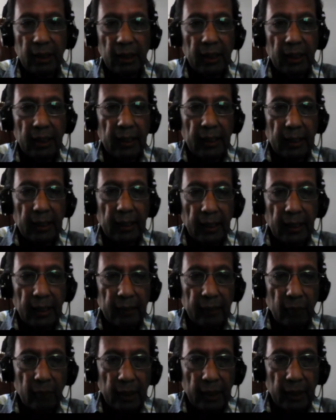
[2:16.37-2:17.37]
And
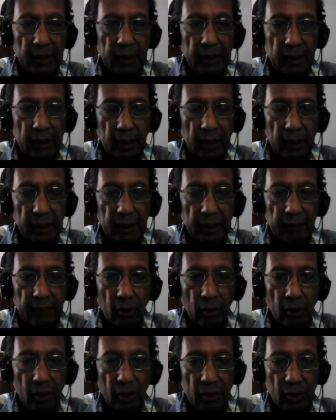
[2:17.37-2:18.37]
likewise, they will
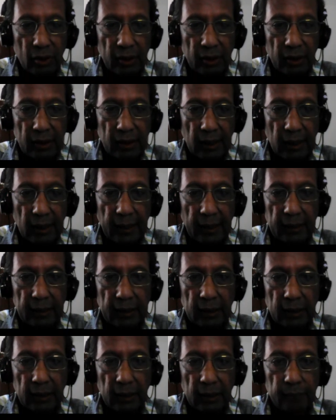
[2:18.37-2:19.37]
also dislike
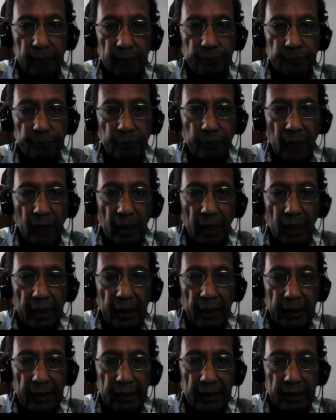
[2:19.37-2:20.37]

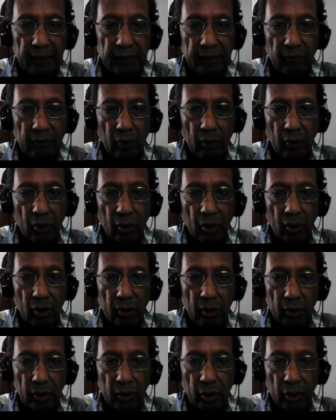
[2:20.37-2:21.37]
negative or
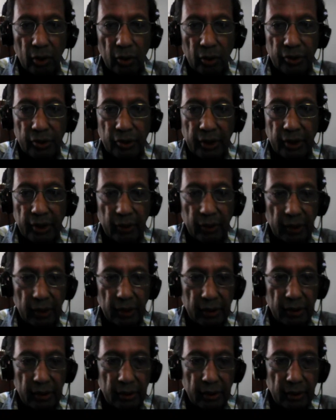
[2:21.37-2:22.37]
low
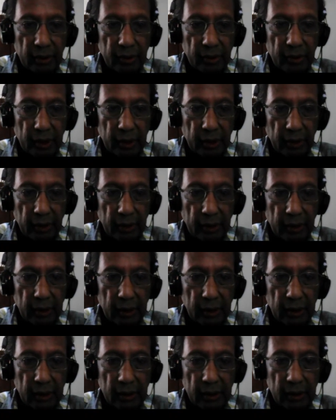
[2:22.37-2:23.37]
skewness
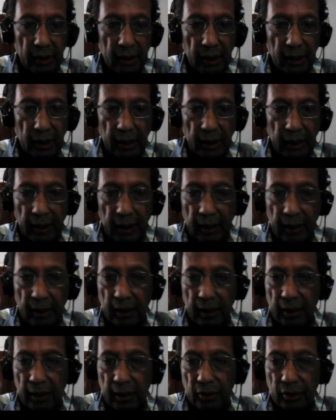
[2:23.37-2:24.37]
securities,
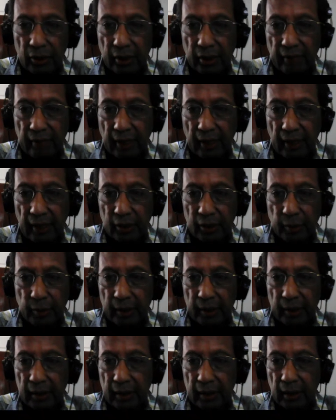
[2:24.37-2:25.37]
and so they will
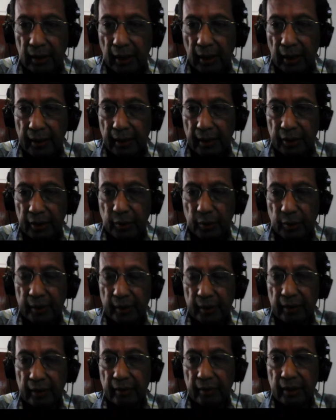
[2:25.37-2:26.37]
expect high expected
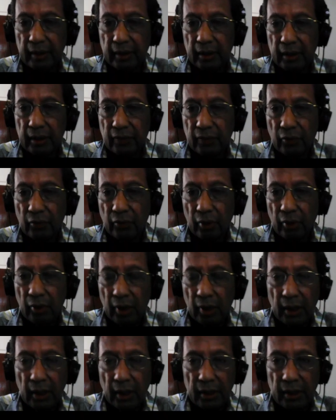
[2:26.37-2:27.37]
returns for
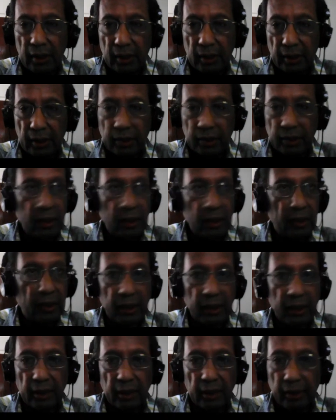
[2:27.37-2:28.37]
such
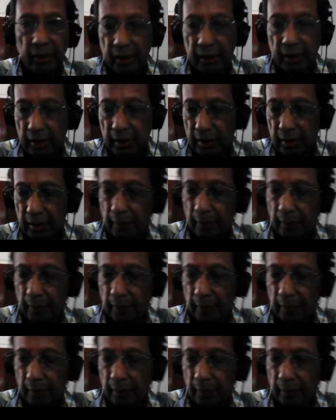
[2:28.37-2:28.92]
securities.